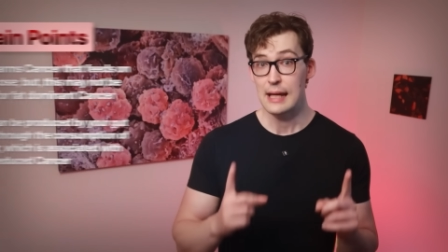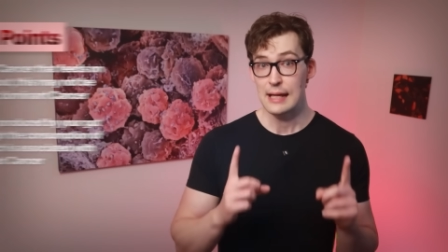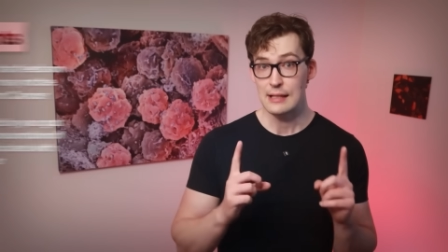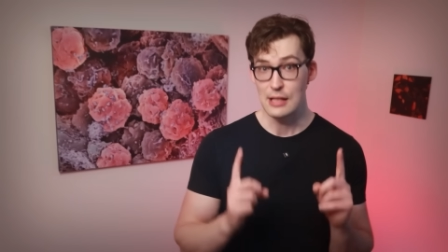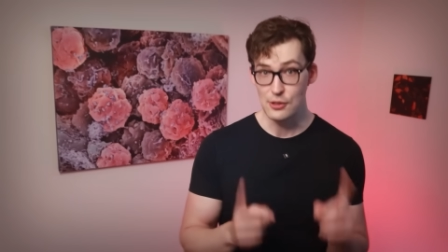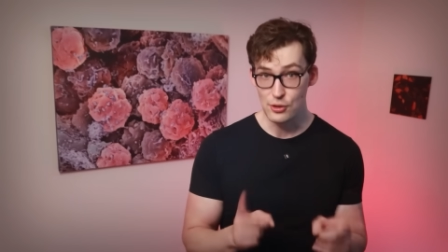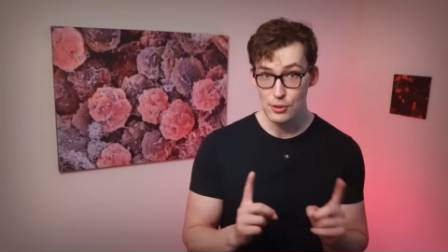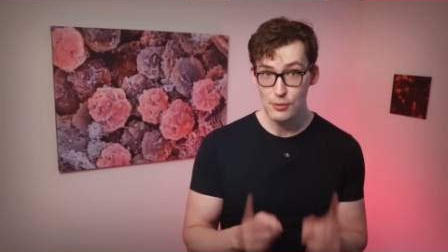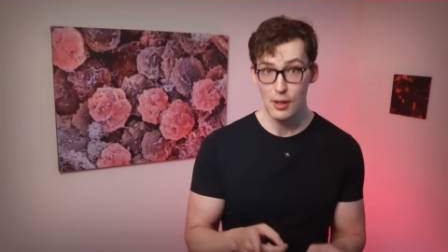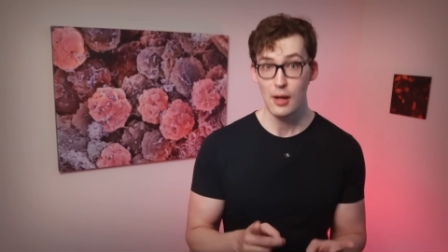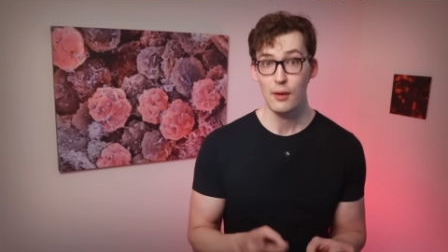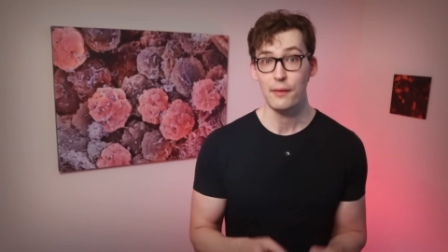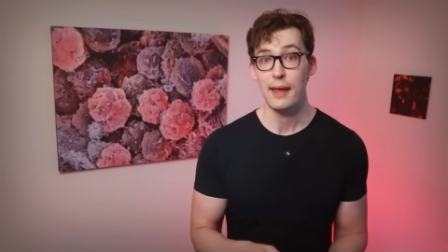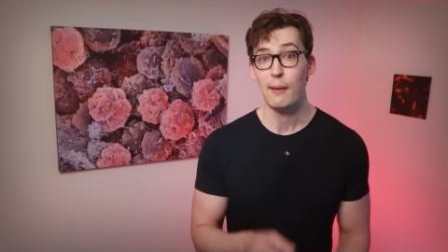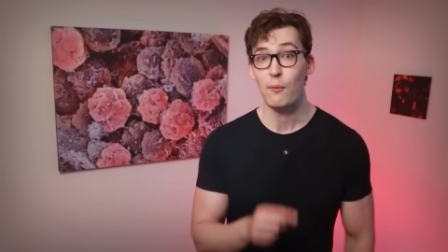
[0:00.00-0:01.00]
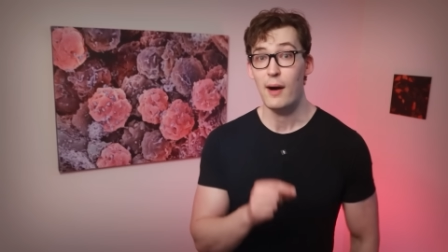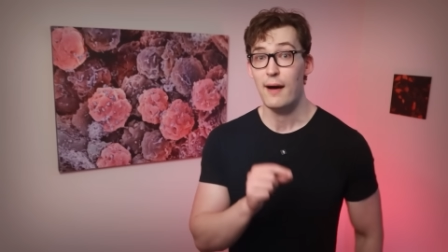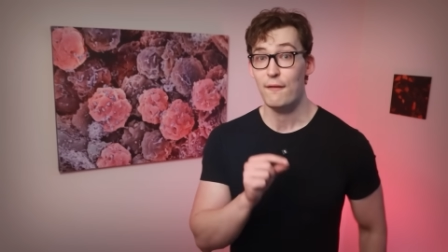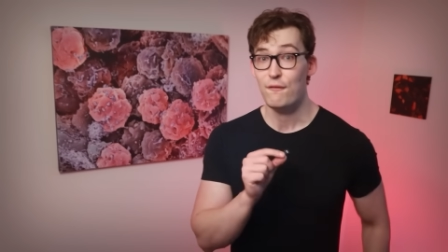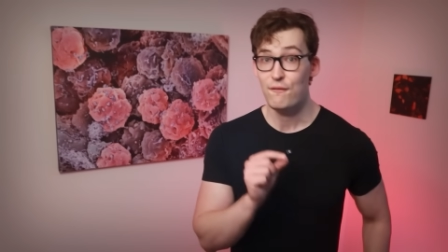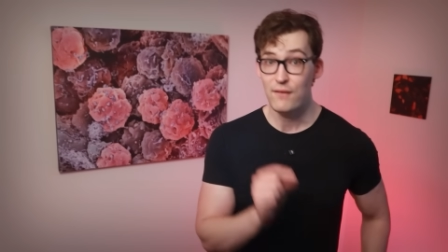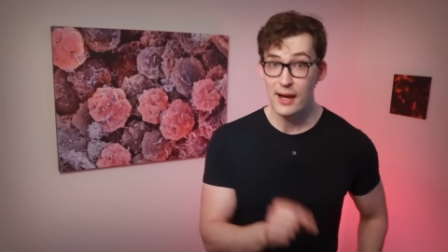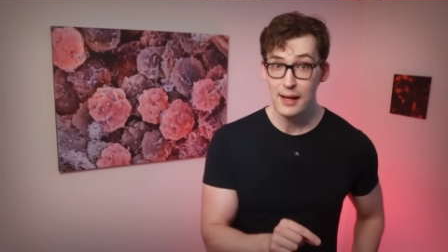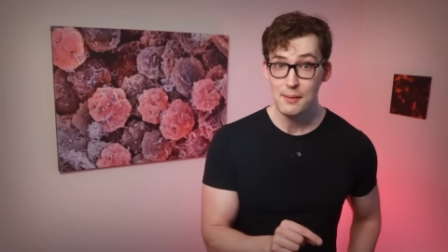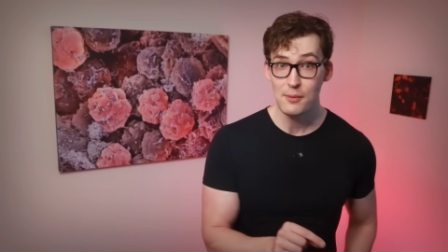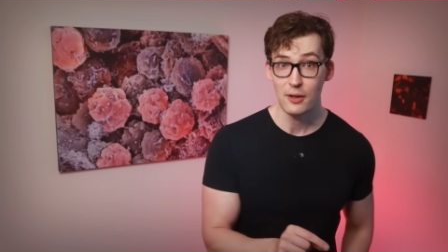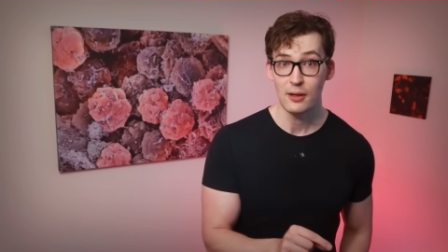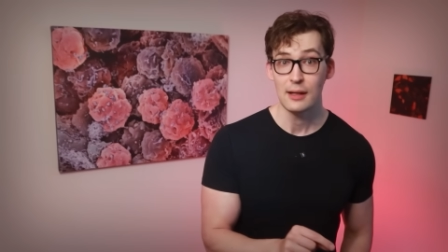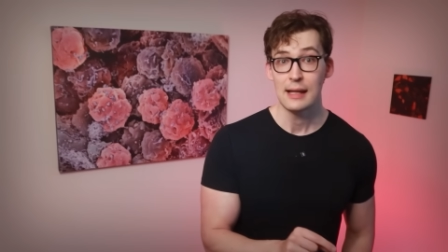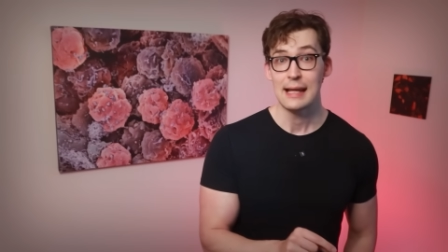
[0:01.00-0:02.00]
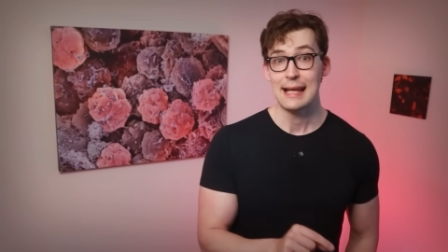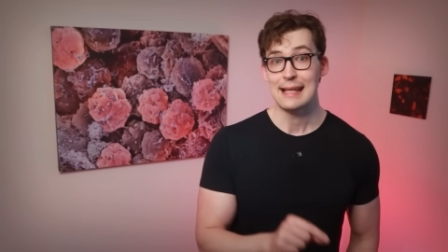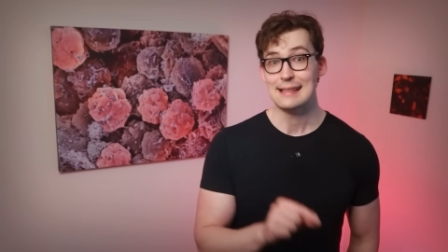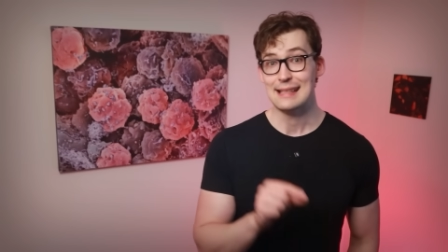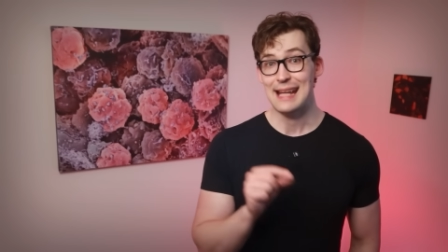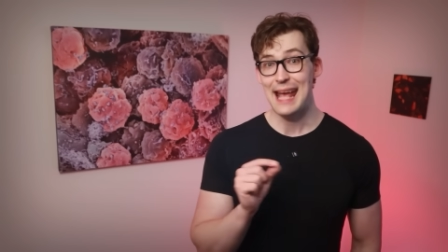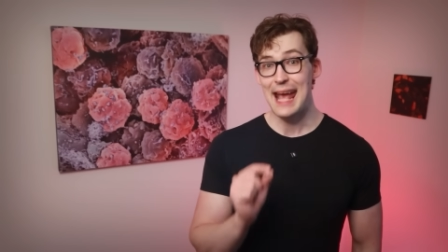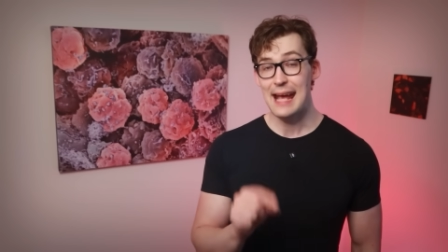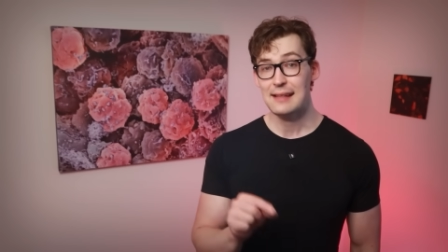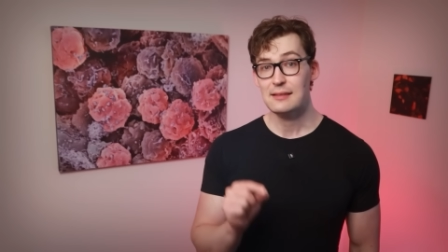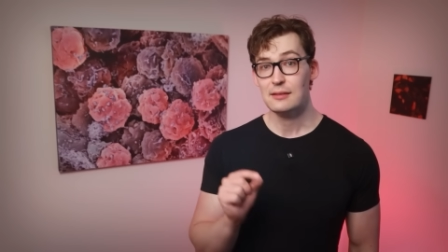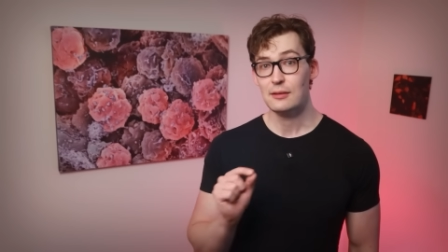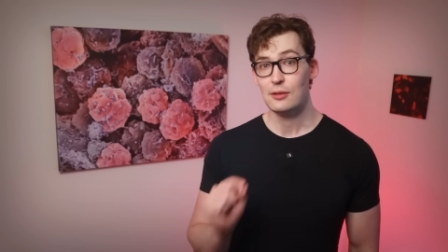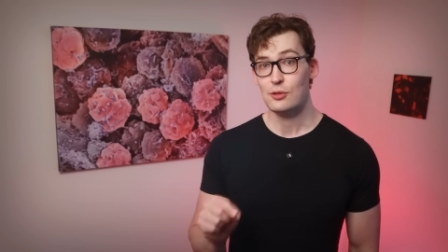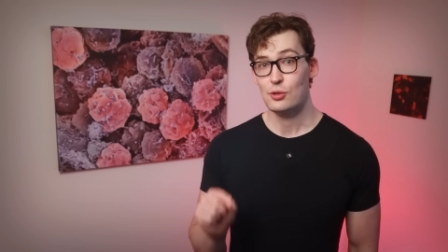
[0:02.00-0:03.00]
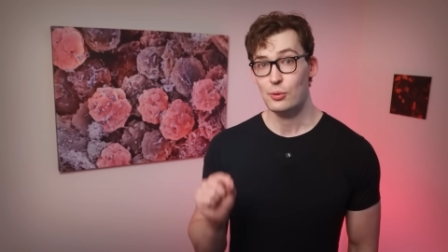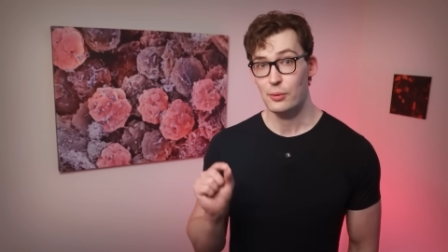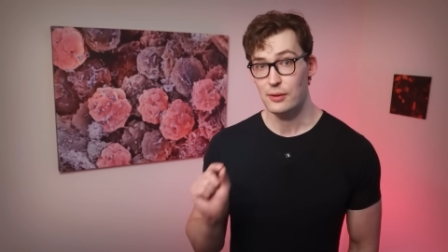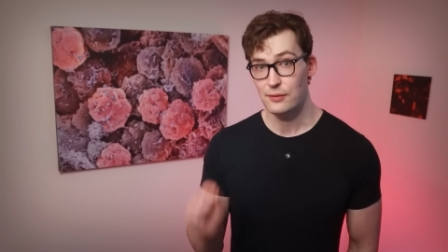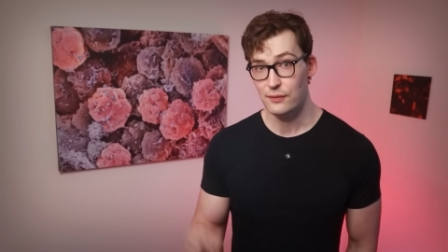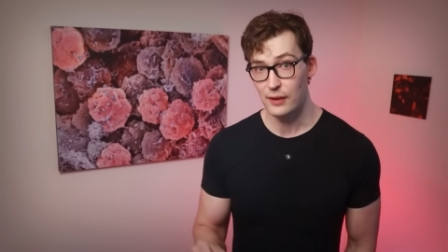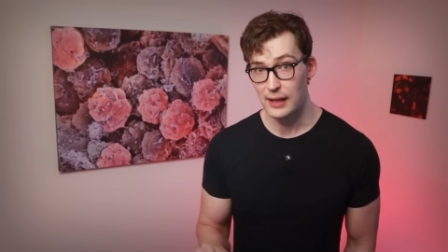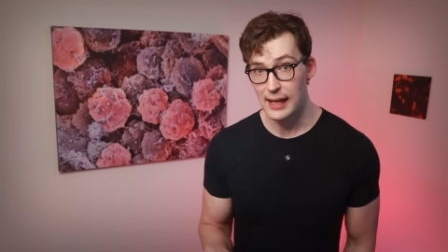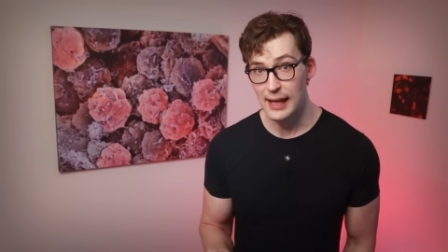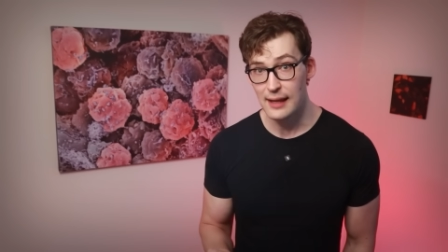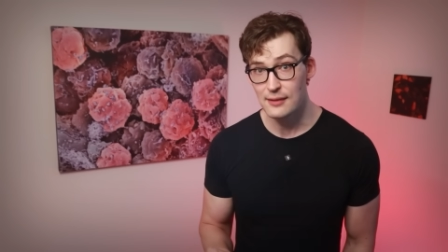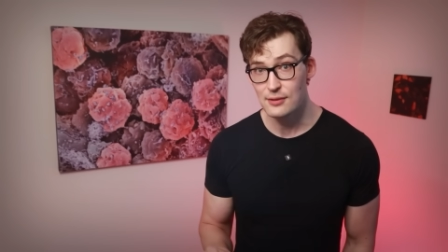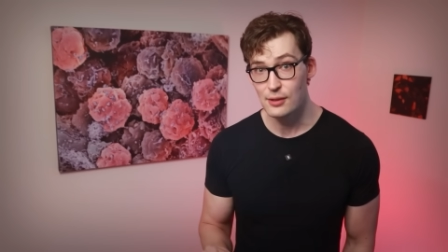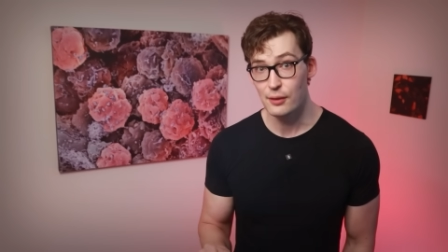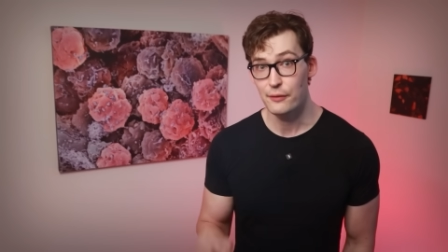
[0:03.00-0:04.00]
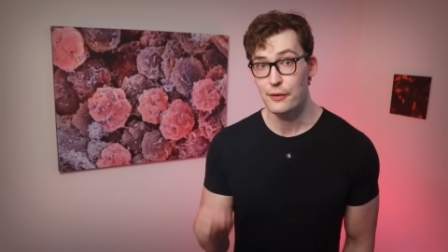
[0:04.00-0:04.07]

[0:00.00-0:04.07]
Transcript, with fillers: did you know that while fiber is an excellent choice for cancer,